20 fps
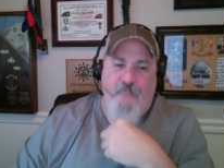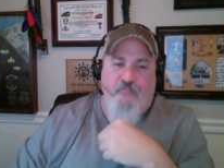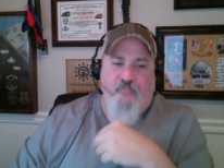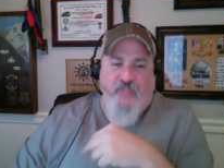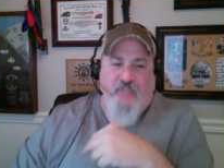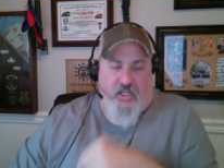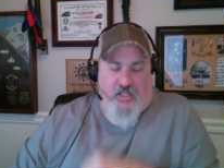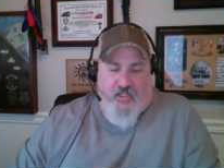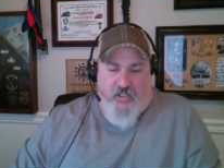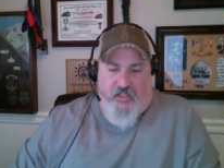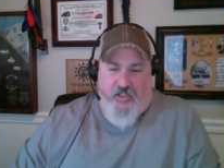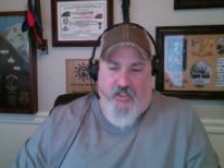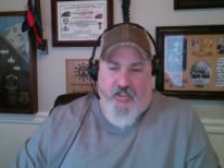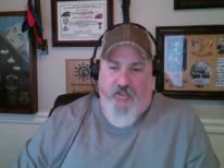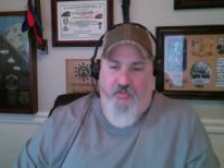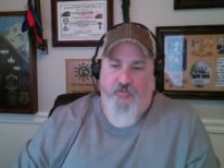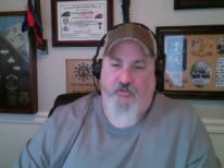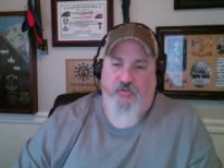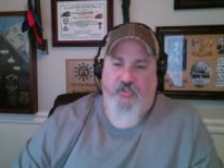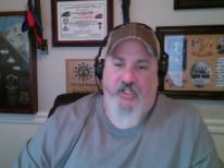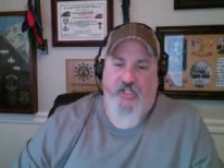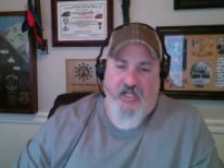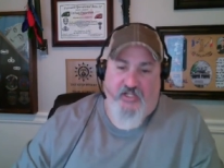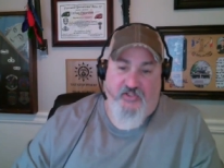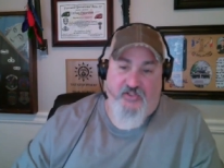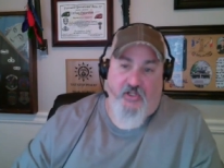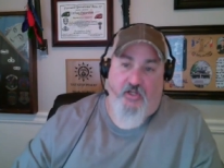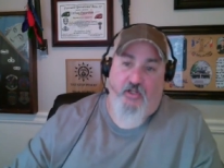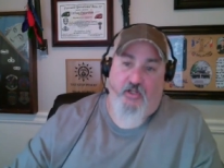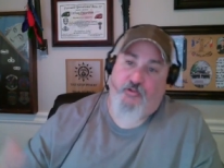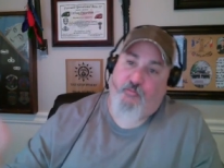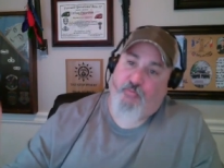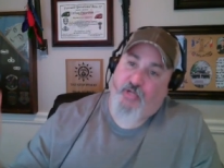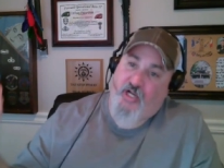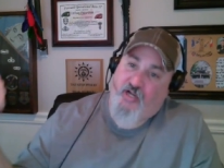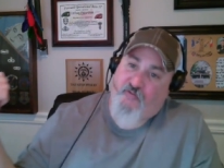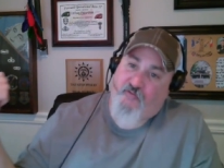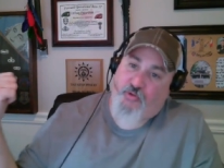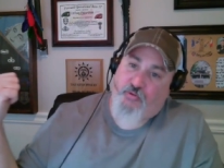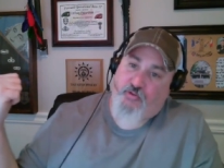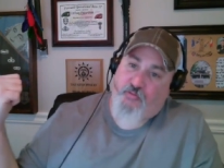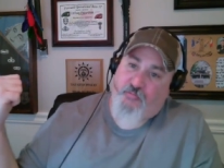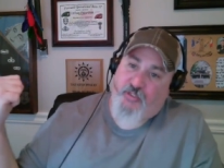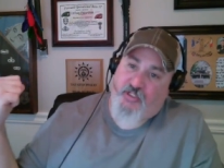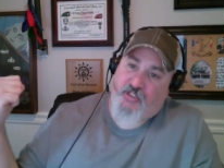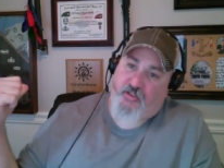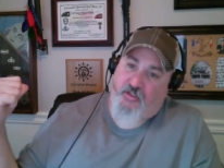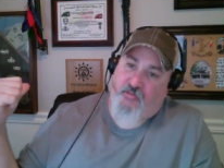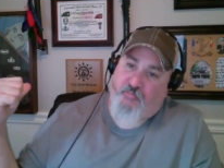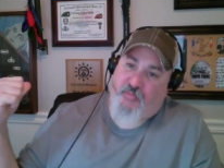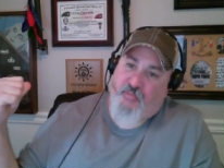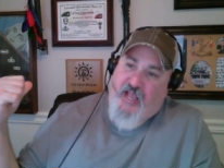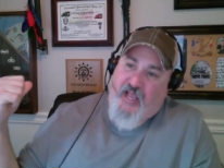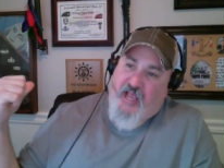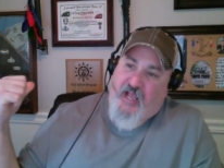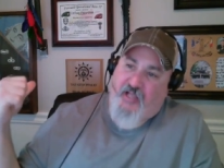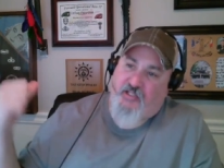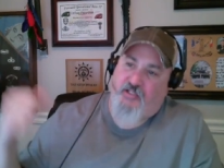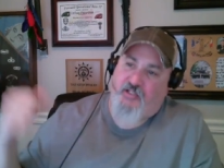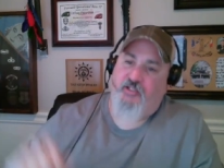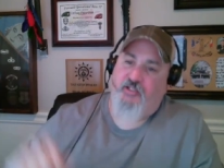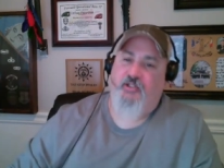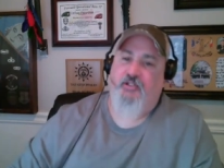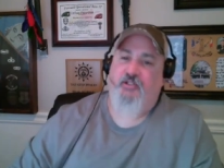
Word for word: and uh, then i saw the bravo who'd been in the back